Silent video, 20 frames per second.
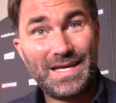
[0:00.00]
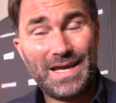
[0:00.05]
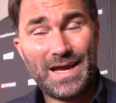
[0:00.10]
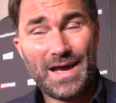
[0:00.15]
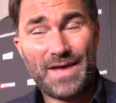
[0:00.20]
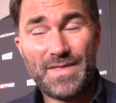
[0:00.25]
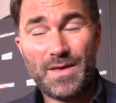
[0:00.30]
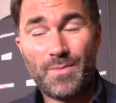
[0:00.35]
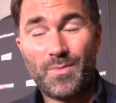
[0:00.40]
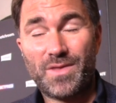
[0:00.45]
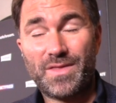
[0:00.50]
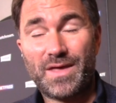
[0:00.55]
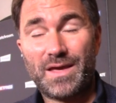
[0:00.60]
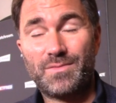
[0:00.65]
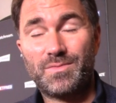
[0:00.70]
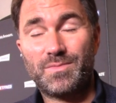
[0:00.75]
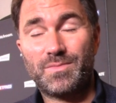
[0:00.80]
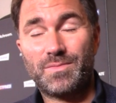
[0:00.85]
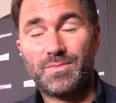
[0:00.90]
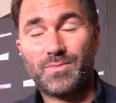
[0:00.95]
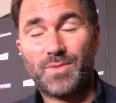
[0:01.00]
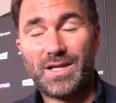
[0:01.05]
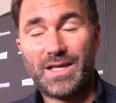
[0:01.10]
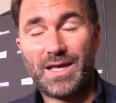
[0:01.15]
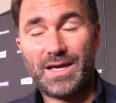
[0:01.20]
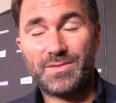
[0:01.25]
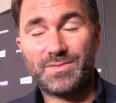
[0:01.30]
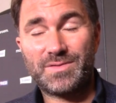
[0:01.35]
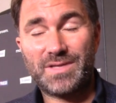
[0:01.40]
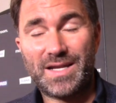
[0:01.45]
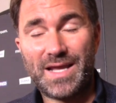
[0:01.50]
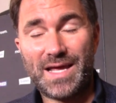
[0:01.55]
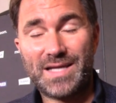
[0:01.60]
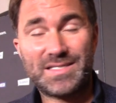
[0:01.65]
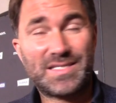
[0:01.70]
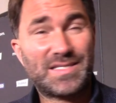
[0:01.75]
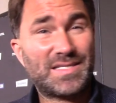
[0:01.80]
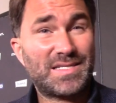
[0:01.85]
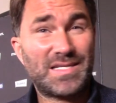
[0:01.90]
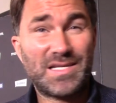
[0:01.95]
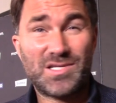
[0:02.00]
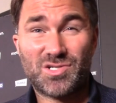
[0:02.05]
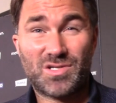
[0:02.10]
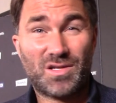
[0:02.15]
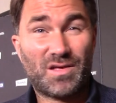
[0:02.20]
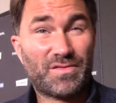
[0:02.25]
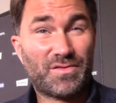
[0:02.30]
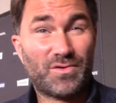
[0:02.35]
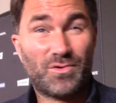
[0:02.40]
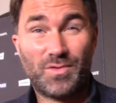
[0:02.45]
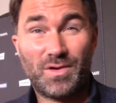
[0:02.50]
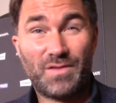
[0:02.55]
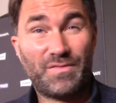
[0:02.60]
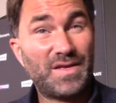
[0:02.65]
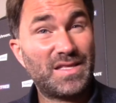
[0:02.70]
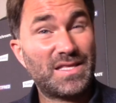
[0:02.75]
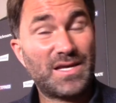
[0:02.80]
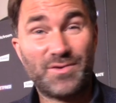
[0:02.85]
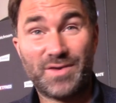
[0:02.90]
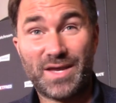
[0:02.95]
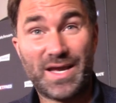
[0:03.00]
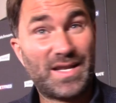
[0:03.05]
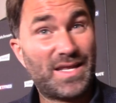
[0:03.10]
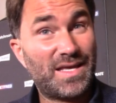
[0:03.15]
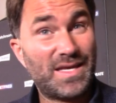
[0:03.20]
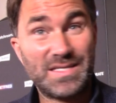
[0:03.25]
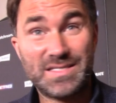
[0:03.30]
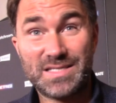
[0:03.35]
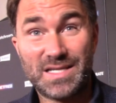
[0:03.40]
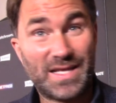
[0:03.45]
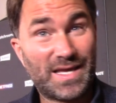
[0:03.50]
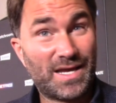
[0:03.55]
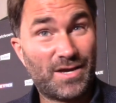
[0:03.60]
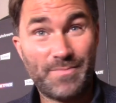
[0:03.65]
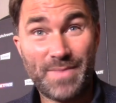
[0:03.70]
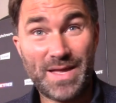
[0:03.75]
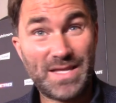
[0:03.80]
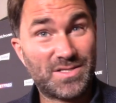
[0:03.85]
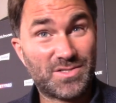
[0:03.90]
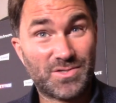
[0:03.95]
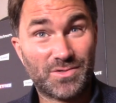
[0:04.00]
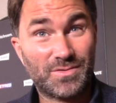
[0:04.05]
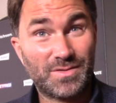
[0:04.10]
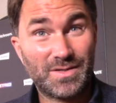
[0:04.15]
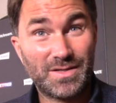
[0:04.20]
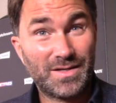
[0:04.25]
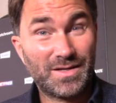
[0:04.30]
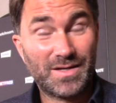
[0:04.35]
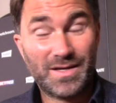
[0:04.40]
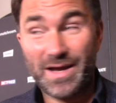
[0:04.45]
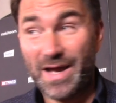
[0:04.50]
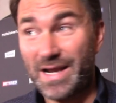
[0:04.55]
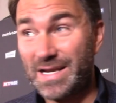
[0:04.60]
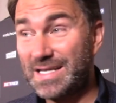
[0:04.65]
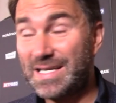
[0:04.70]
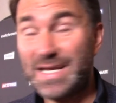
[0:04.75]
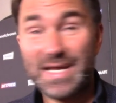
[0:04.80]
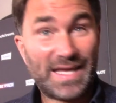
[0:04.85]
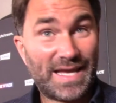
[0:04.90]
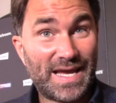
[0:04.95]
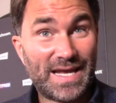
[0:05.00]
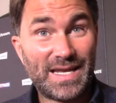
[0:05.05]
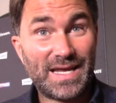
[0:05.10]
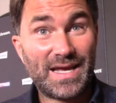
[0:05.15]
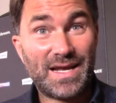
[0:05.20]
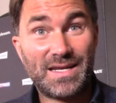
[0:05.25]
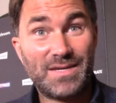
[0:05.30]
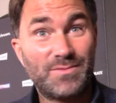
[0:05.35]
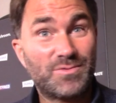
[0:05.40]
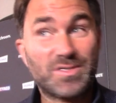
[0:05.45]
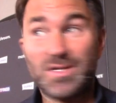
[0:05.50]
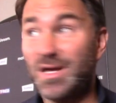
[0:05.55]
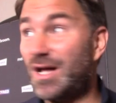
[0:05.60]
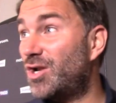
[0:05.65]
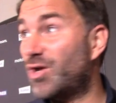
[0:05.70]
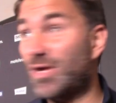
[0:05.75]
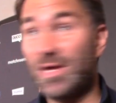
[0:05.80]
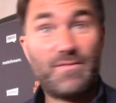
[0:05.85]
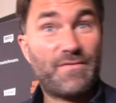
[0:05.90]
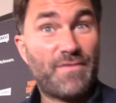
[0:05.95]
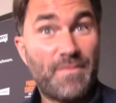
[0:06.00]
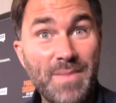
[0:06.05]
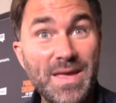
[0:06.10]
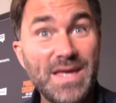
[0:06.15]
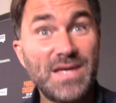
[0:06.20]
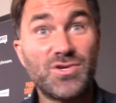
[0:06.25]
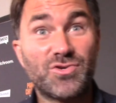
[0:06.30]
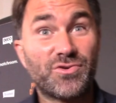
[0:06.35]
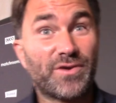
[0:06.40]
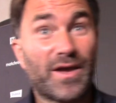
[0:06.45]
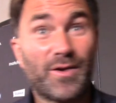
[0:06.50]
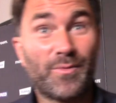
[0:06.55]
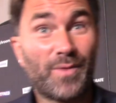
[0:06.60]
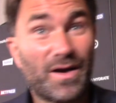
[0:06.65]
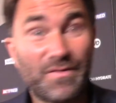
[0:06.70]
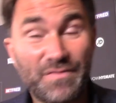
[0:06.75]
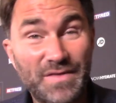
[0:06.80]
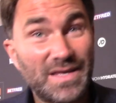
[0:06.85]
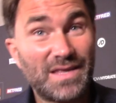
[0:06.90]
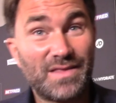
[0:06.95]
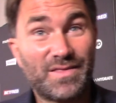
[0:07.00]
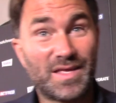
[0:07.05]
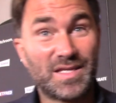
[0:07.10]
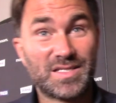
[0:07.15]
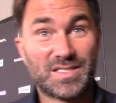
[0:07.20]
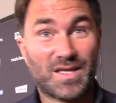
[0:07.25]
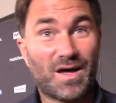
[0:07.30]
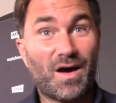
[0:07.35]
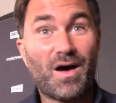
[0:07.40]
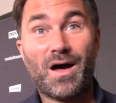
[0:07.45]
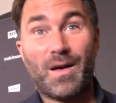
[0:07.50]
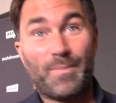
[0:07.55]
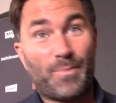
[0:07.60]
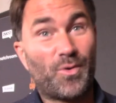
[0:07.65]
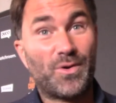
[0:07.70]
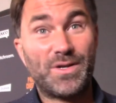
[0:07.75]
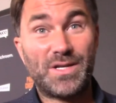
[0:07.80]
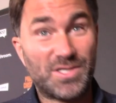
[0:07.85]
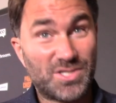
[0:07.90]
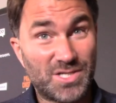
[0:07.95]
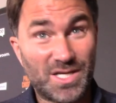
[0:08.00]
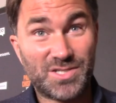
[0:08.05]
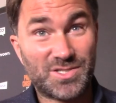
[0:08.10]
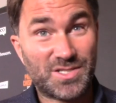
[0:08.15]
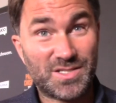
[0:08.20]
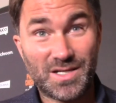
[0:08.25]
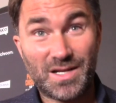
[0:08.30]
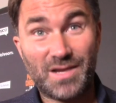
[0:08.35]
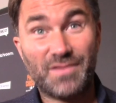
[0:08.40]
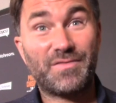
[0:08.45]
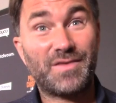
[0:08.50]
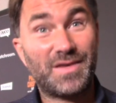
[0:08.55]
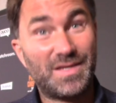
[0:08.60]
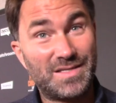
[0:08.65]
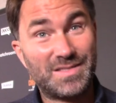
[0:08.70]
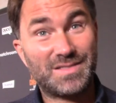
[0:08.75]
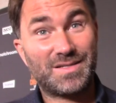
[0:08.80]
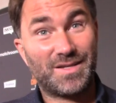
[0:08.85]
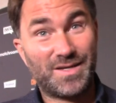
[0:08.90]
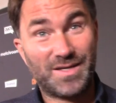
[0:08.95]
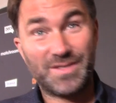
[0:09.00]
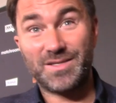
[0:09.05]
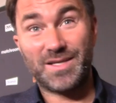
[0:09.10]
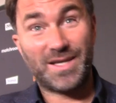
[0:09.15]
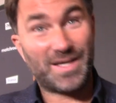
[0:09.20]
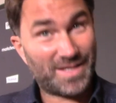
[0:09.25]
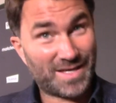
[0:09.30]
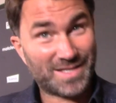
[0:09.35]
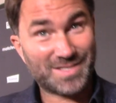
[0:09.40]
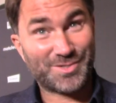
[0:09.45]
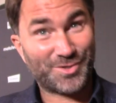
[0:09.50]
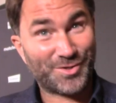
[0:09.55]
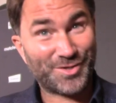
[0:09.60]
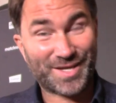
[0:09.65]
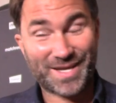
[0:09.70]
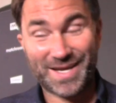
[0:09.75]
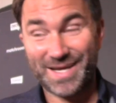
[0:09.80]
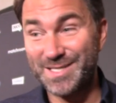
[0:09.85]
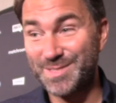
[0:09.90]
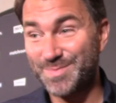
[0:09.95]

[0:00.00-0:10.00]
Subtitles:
And then when they announced the decision, I thought, if he don't get it, he's going to go mental. And he didn't get it, and he was like looking for me straight away. I think he thinks that I appoint the judges. I don't think he's learnt yet. That's not the case.